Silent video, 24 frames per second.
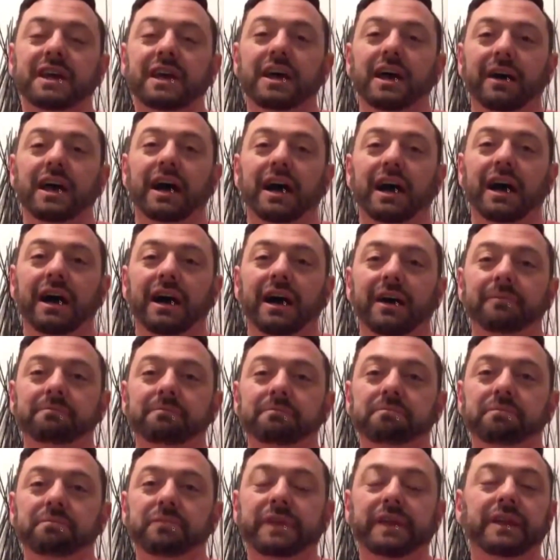
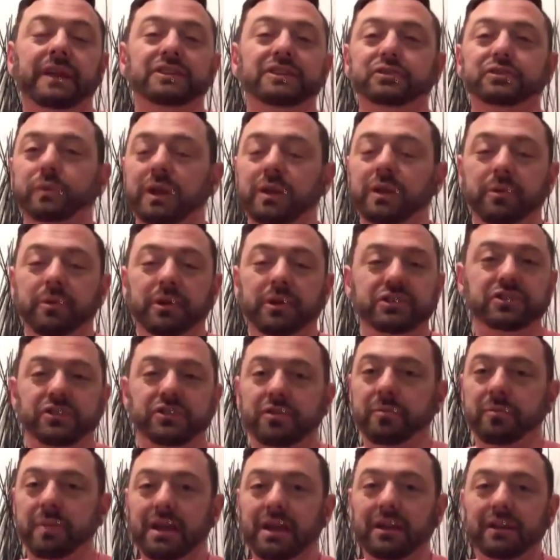They didn't tweet a picture of their
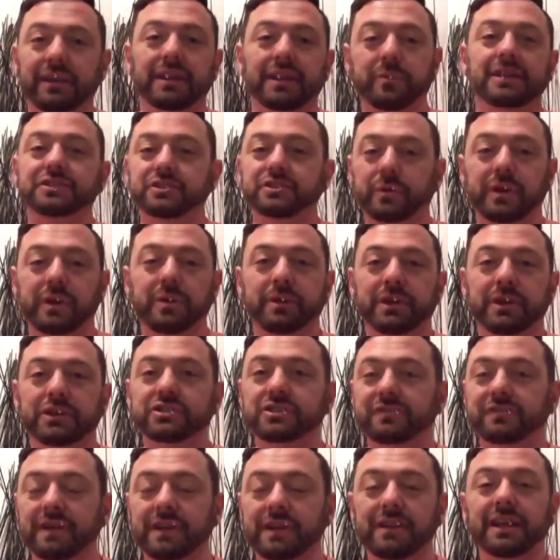medal. They didn't tweet a picture of
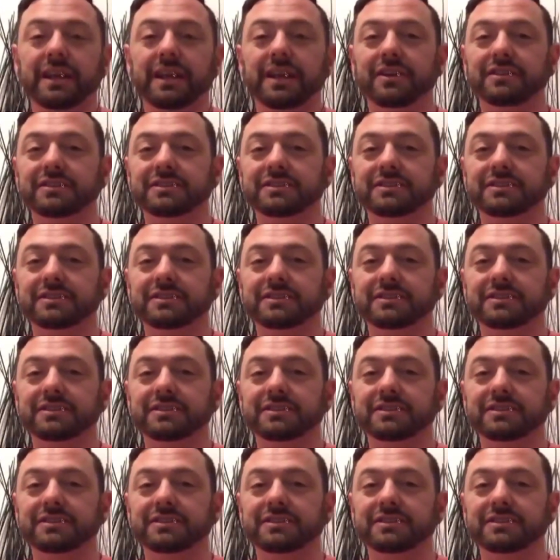anything else.